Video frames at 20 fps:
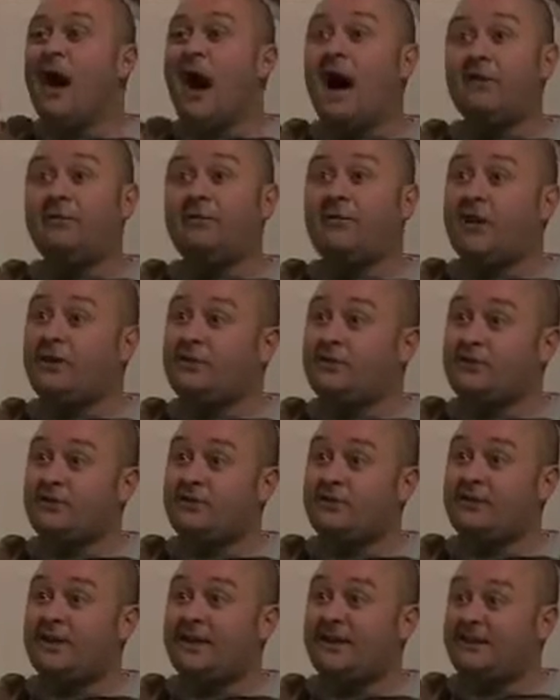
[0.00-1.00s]
And they
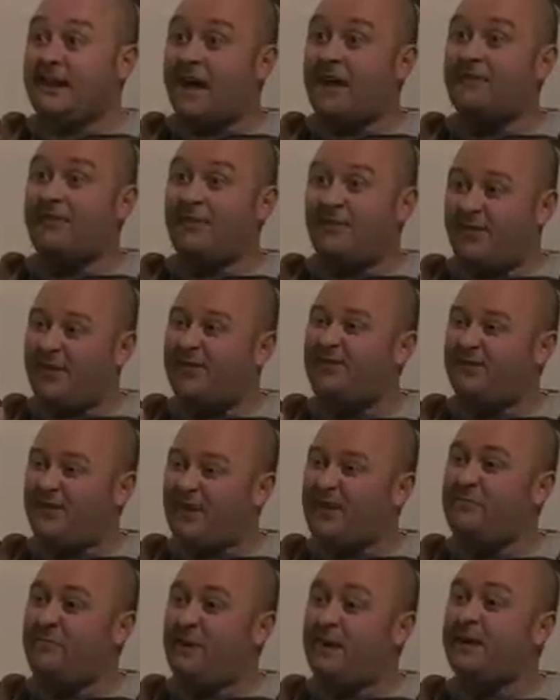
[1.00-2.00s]
just did that for
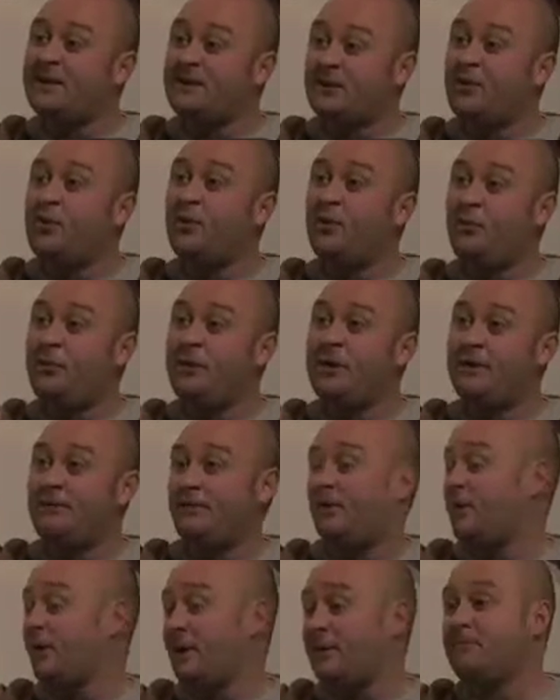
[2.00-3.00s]
15 minutes, called me a
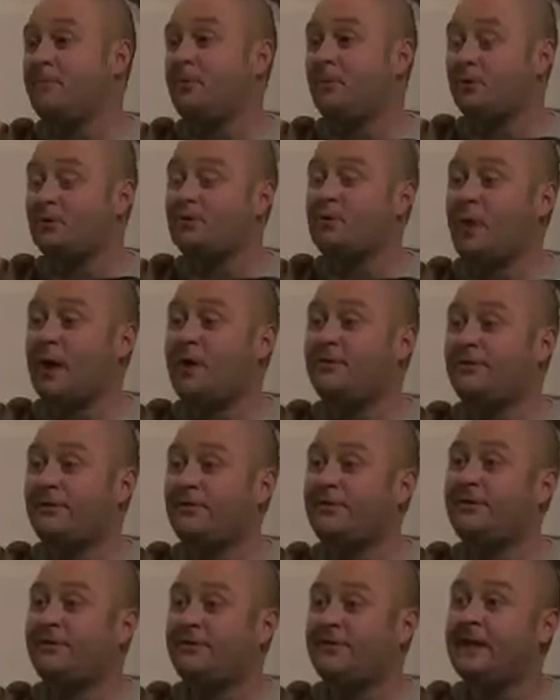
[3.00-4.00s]
bald
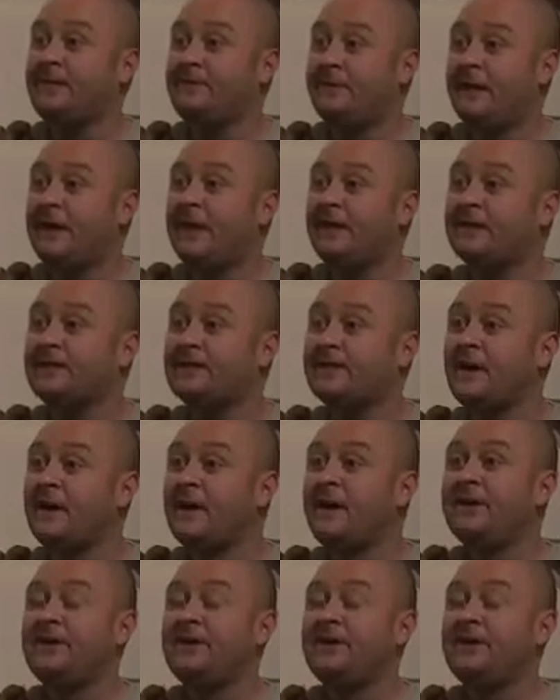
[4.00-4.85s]
15 minutes.